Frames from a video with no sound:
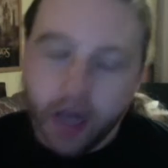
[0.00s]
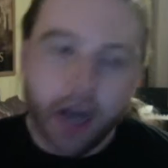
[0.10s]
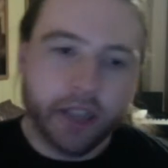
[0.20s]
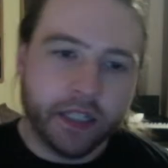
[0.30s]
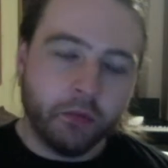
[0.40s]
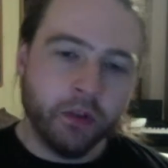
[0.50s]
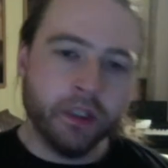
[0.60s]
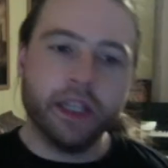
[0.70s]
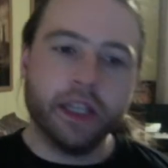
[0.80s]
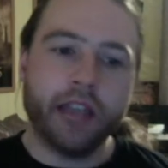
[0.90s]
I did wonder
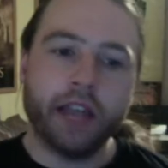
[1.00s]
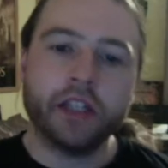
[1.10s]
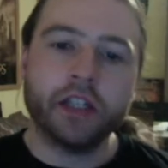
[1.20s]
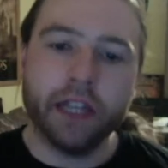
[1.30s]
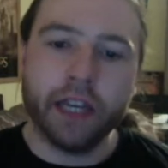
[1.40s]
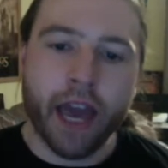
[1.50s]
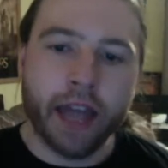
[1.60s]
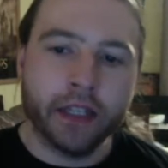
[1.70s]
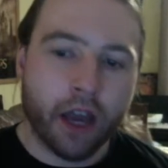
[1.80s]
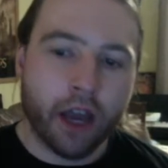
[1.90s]
this, actually,
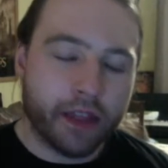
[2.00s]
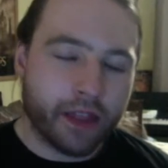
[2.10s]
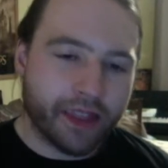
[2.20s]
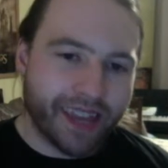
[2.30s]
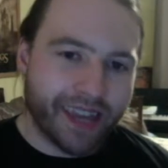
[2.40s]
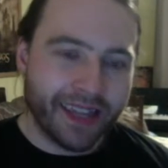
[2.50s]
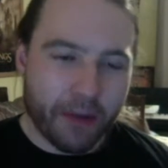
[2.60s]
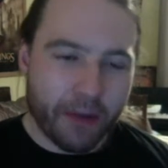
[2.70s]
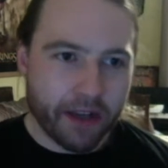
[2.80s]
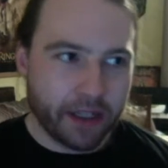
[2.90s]
and I think
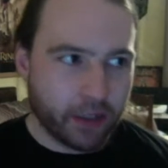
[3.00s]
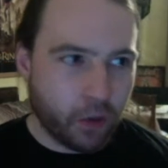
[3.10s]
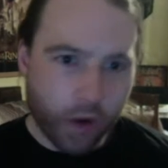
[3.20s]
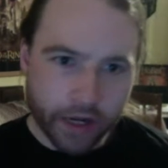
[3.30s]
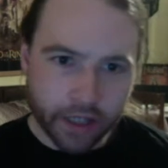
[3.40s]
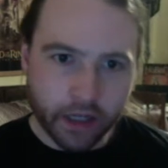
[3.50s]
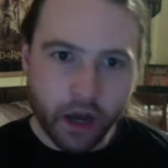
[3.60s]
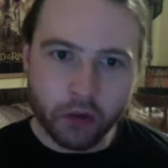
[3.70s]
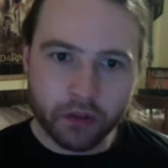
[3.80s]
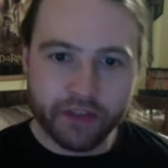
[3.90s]
there is quite an
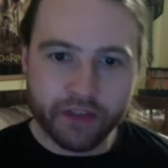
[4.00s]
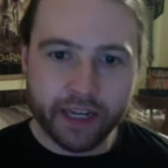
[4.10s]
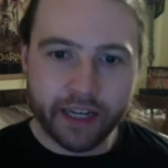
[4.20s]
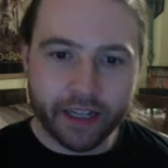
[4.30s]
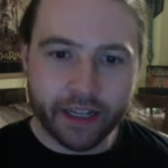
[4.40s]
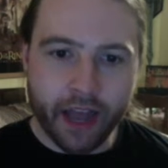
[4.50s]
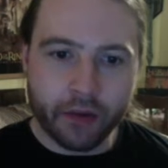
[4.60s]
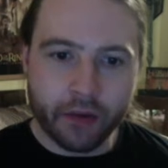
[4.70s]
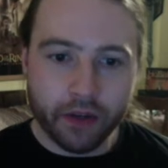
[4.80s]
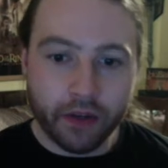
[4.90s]
old fan edit now